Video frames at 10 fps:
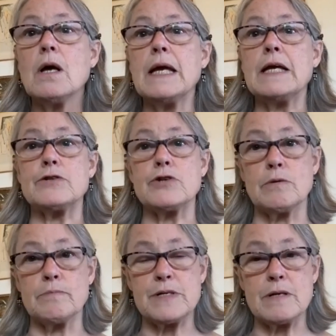in
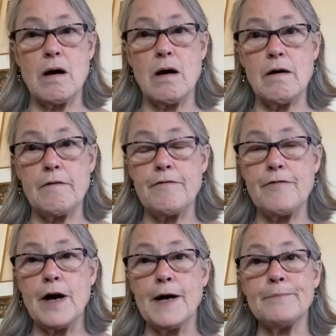terms of
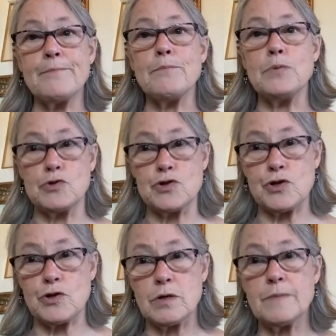
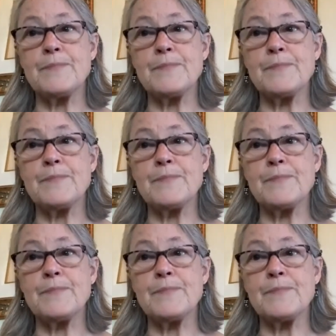booster.